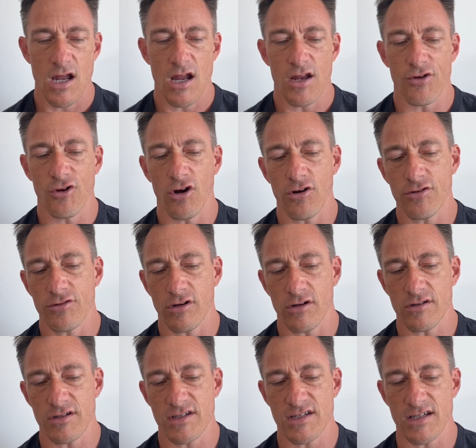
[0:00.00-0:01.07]
No
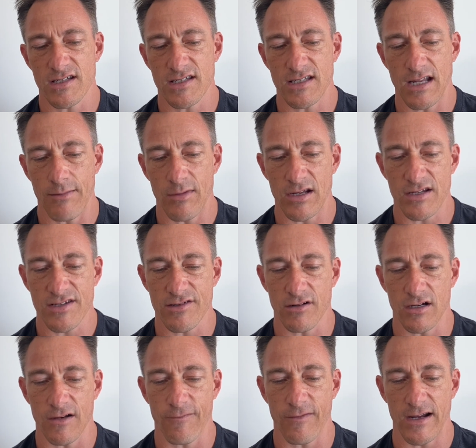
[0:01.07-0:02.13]
known systemic
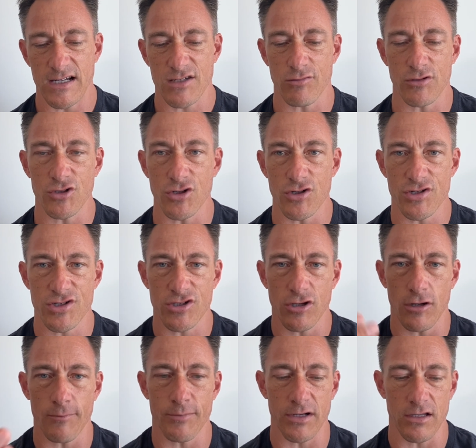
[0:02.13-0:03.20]
side effects when used
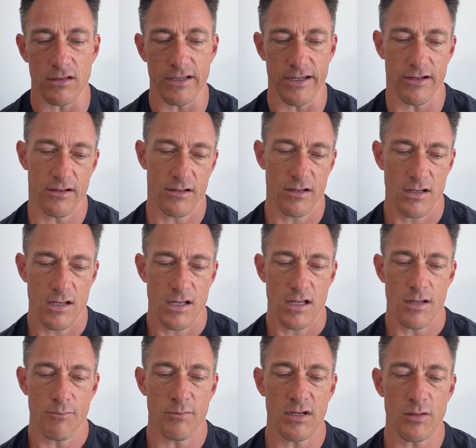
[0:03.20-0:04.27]
topically.
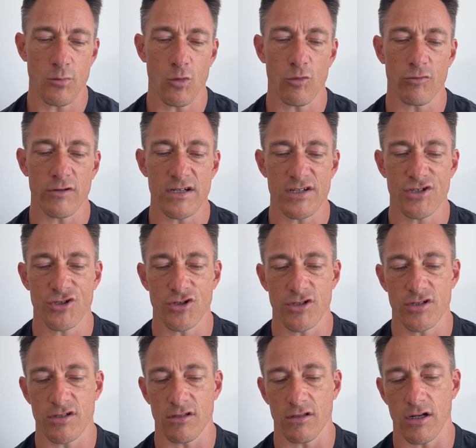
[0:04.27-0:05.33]
Minimal risk due
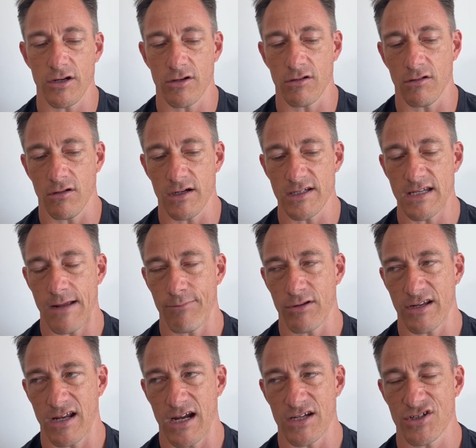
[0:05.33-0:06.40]
to localized
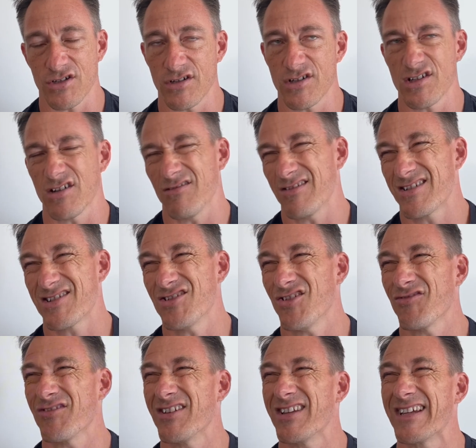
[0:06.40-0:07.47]
applications. So it's
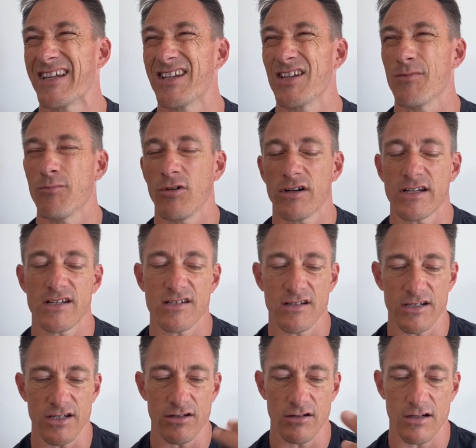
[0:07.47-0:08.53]
not really in your body, so
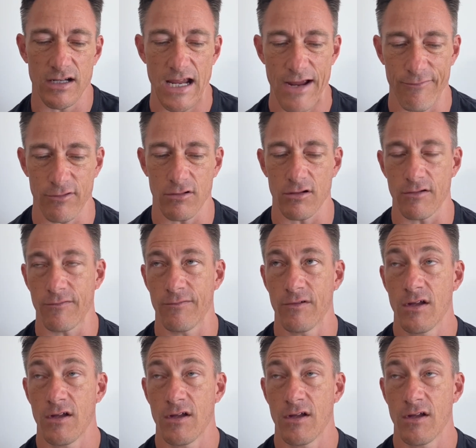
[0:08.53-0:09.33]
you're not going to have a lot of